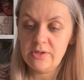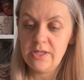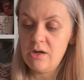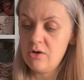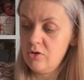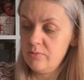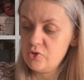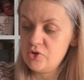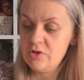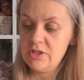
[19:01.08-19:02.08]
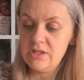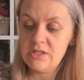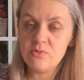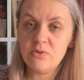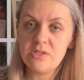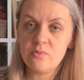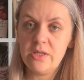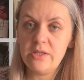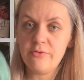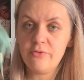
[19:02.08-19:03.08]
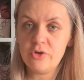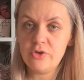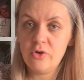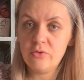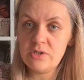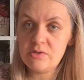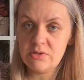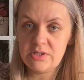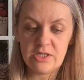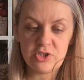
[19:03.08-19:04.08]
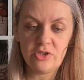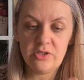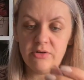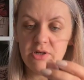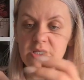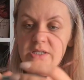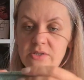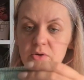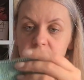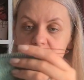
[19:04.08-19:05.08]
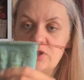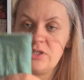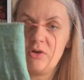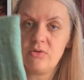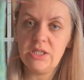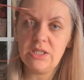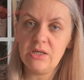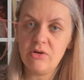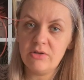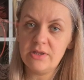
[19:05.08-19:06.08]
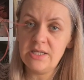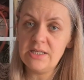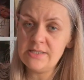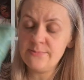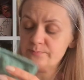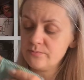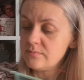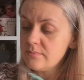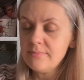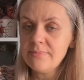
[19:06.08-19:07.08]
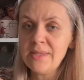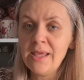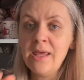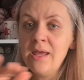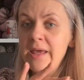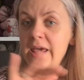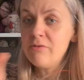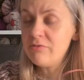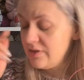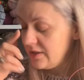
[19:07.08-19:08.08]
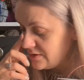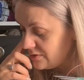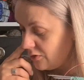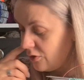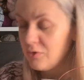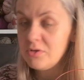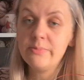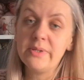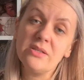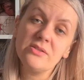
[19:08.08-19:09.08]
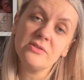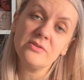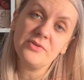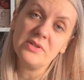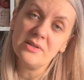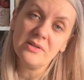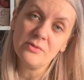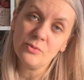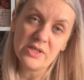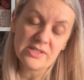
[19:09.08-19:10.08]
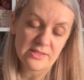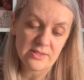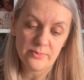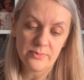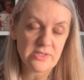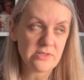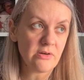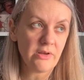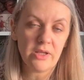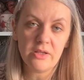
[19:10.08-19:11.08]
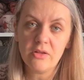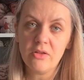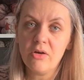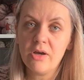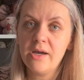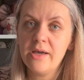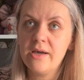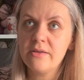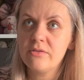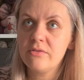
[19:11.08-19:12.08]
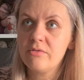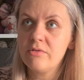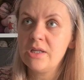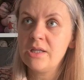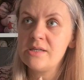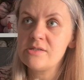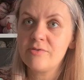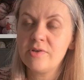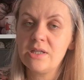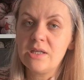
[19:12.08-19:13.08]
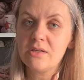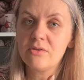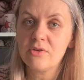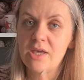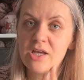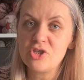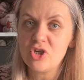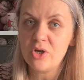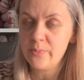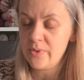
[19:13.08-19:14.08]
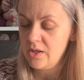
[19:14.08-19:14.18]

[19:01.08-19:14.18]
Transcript: They are almost ready. This one is waiting for toe. This one is actually ready, so I'm just now knitting on this. Everything is on hold because of the West Mystery Knit Along. I had 3 days of knitting to catch up